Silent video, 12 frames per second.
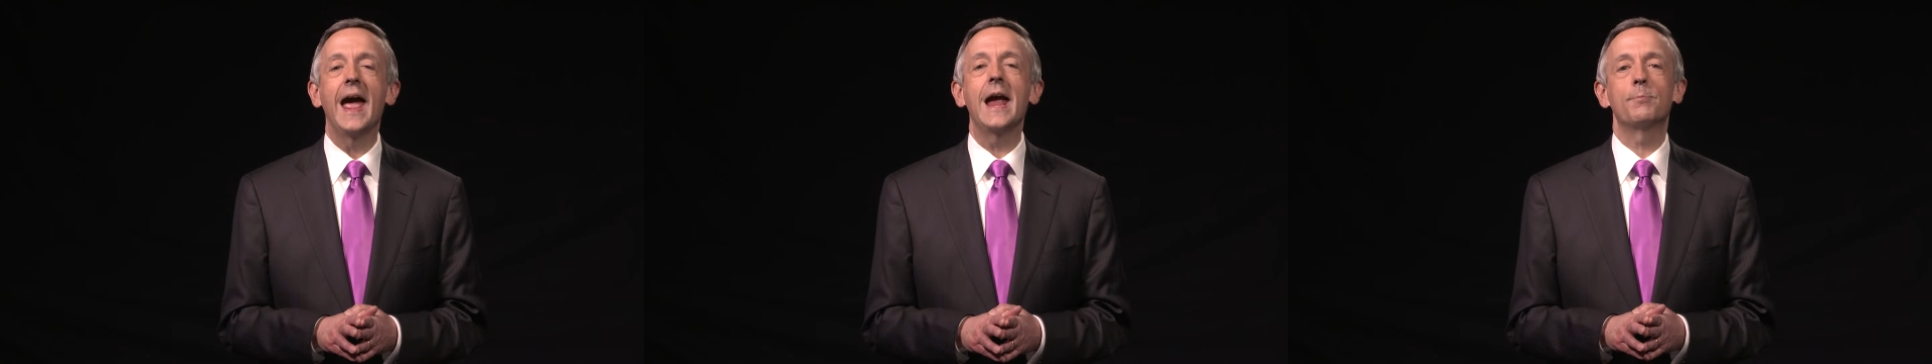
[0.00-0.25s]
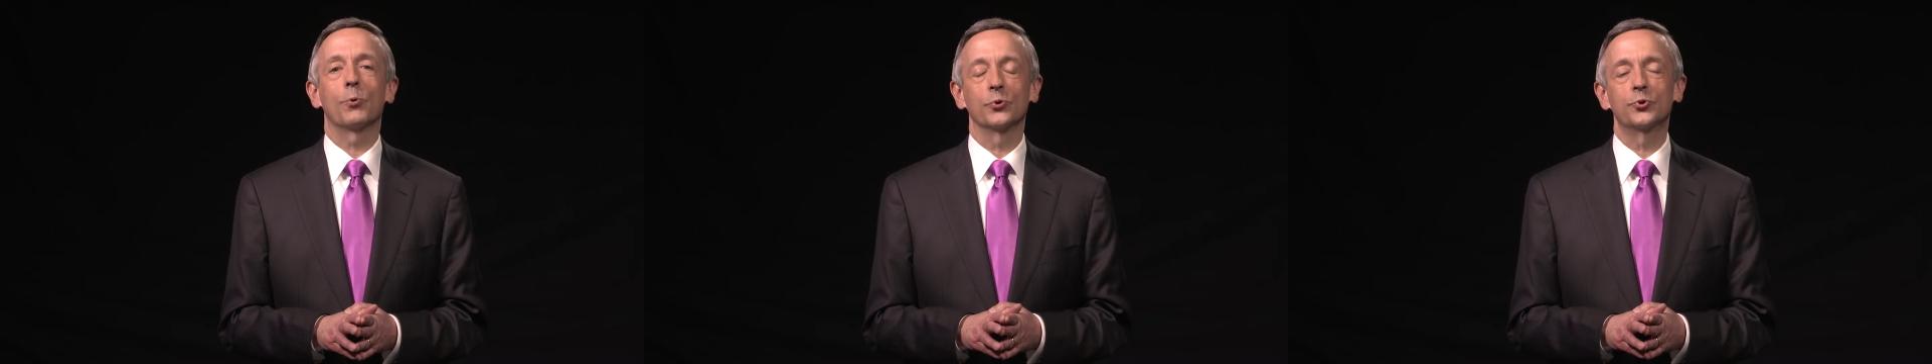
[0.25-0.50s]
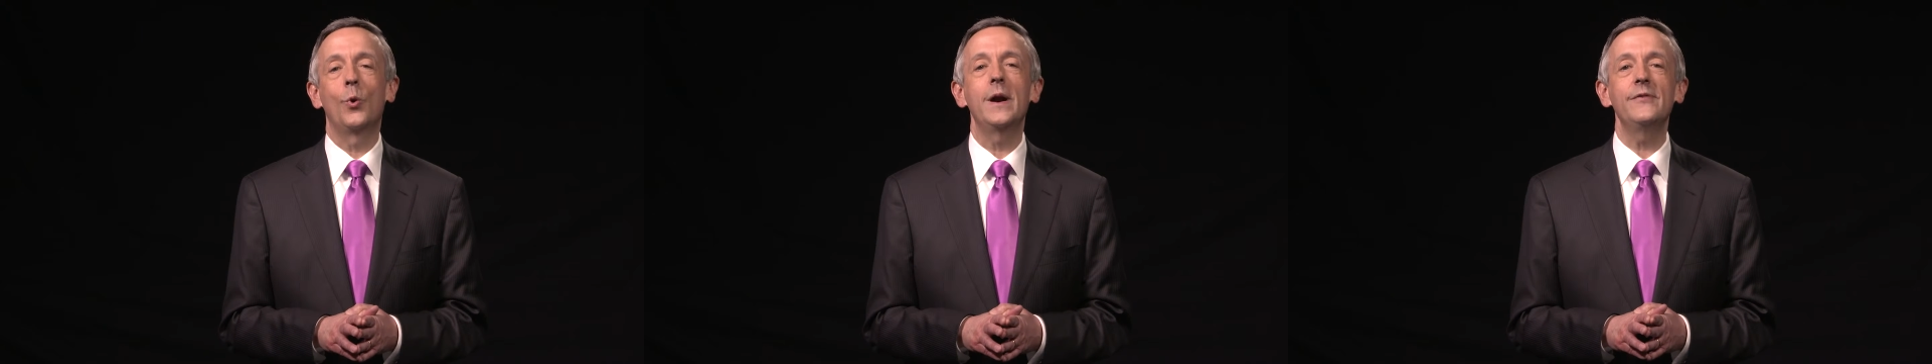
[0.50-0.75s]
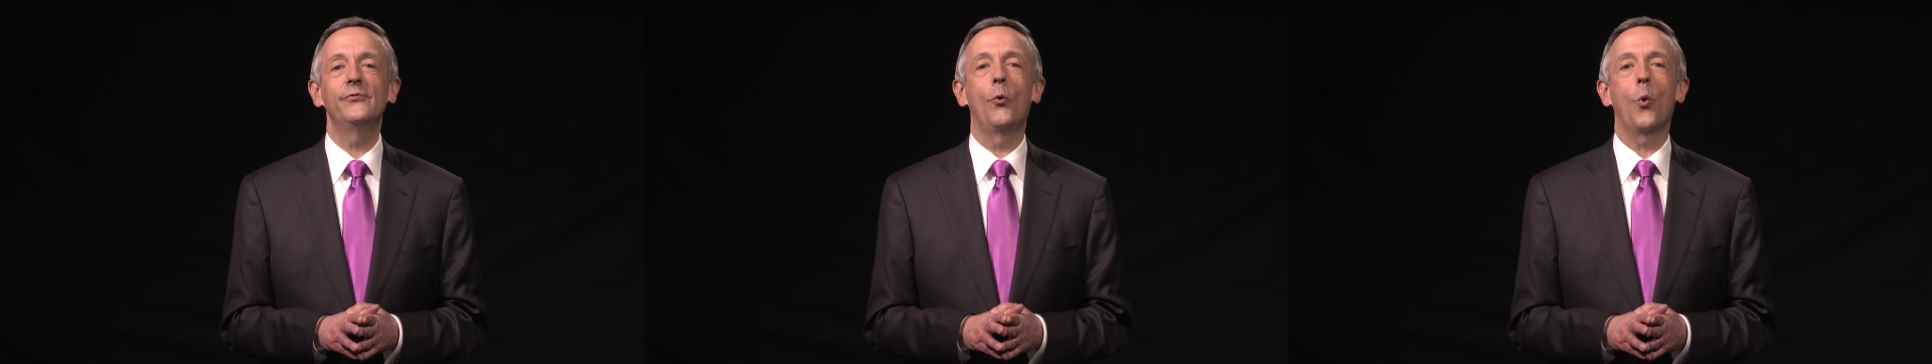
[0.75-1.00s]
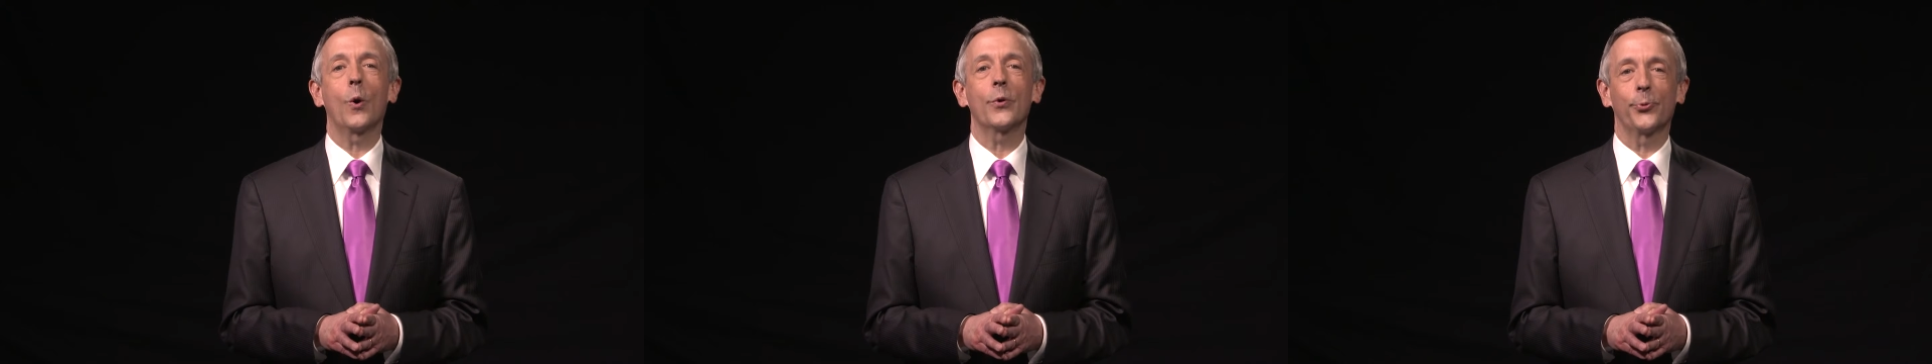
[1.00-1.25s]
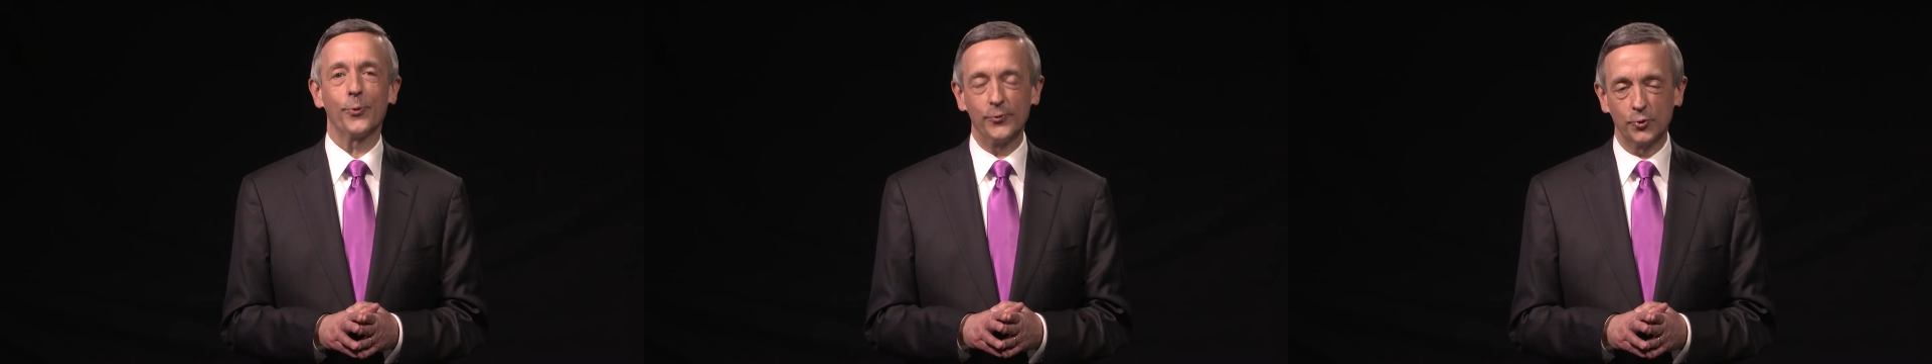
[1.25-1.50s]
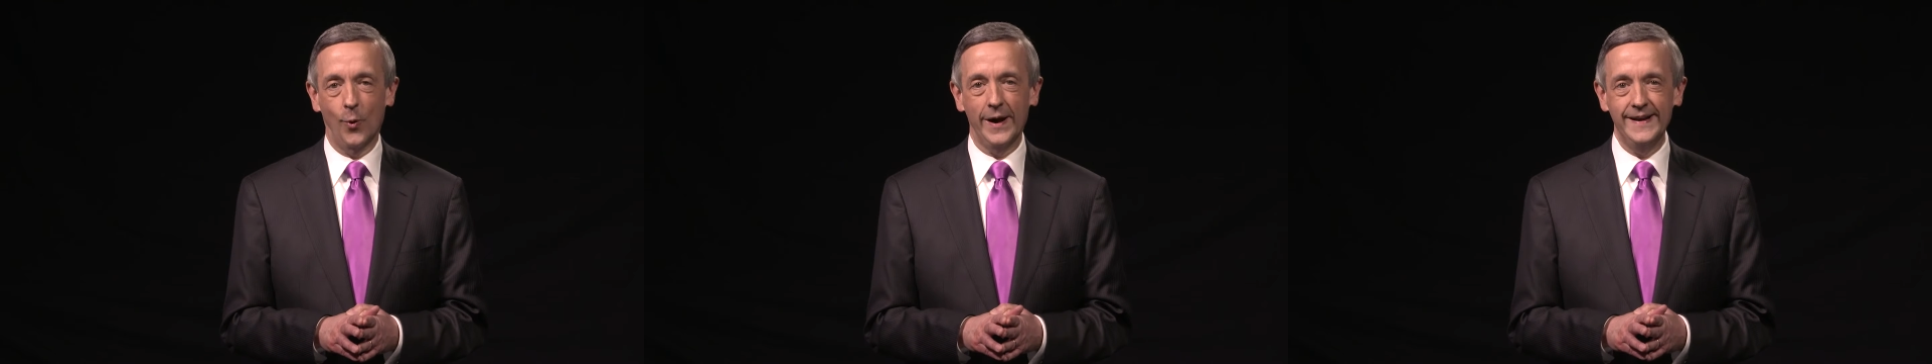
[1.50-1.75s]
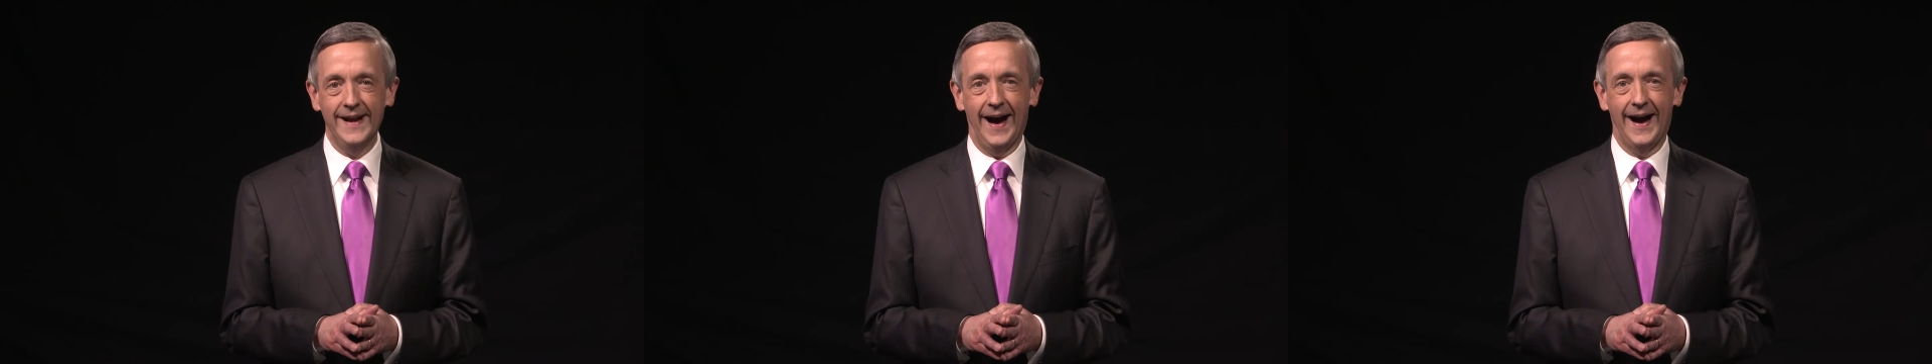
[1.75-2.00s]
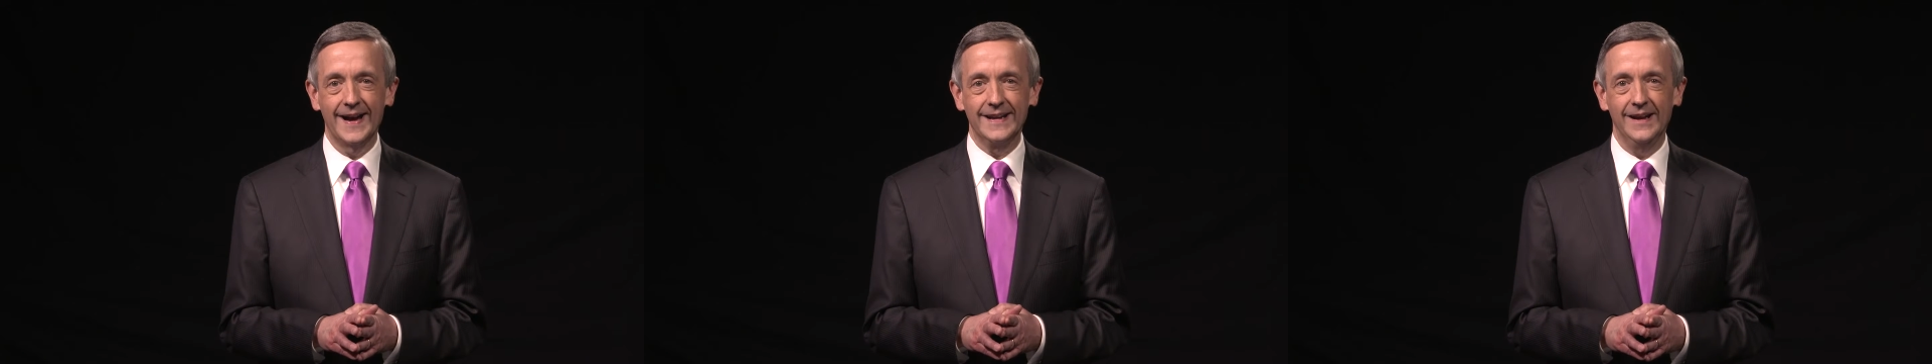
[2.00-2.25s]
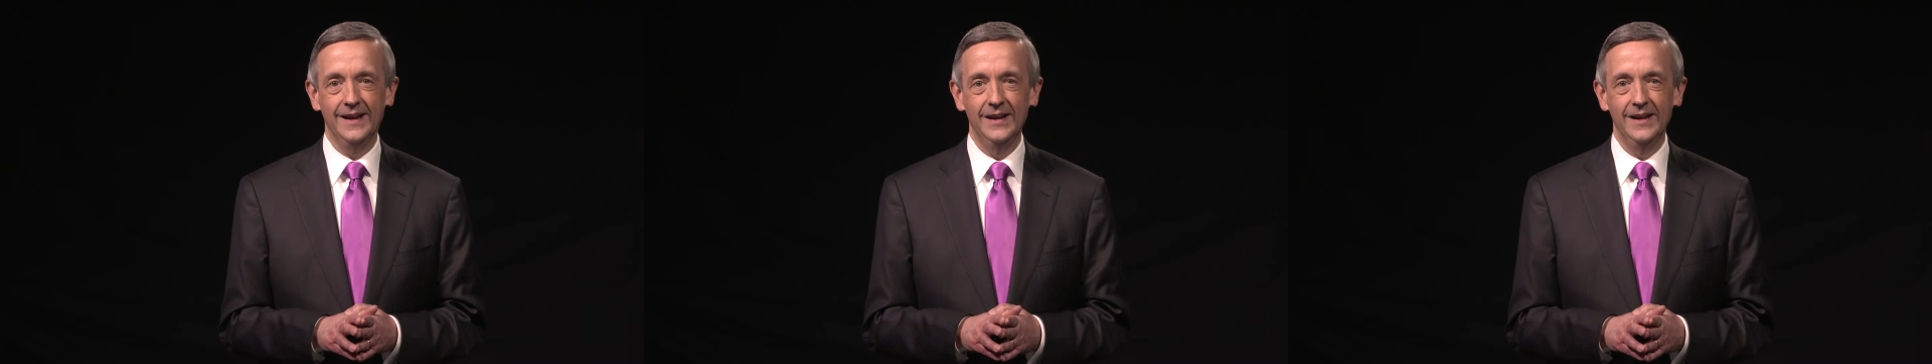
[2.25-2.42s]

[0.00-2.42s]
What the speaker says: April 24 through 29.